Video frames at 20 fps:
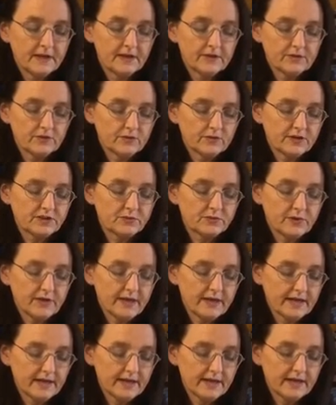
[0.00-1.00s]
the right way,
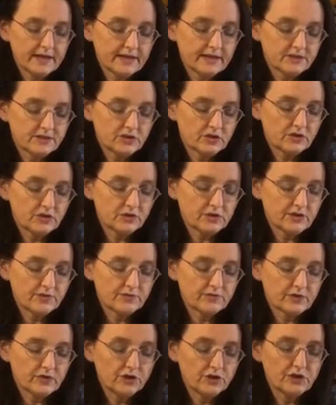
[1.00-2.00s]
and you're looking
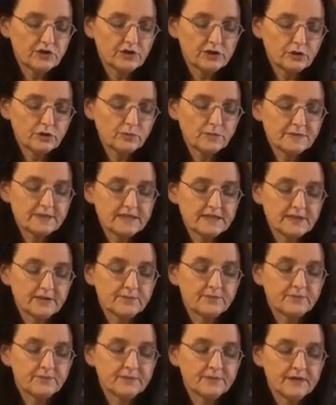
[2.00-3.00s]
for your loops now.
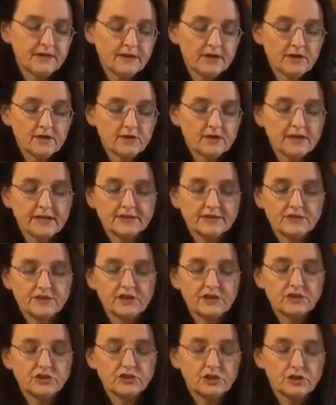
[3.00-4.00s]
Okay, so
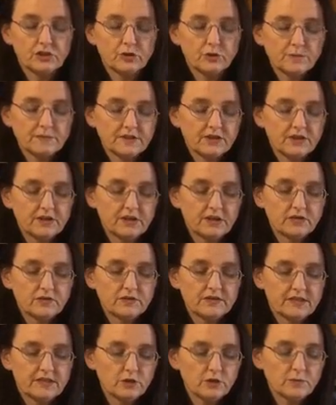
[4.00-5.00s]
there's your loops, and you can use
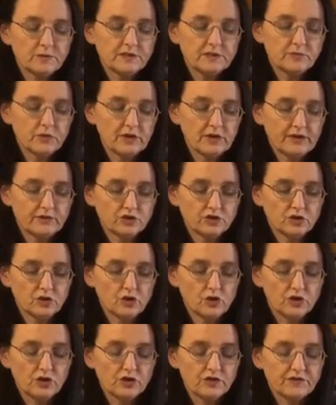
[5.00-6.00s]
the loops to pull out your
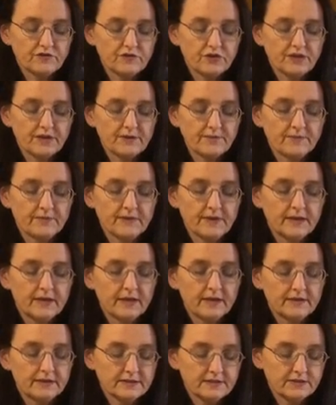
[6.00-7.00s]
corners for you.
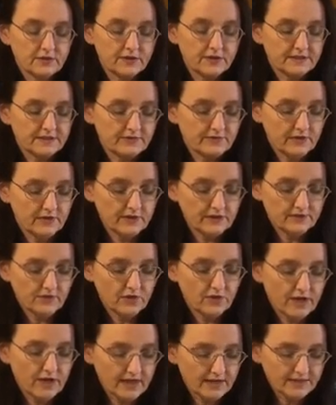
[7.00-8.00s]
And so it's
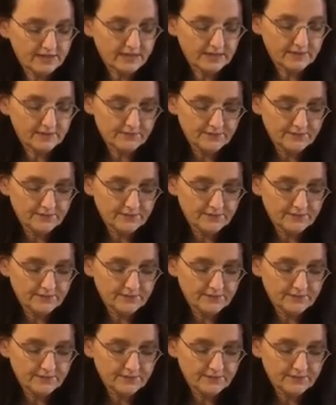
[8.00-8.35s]
very handy.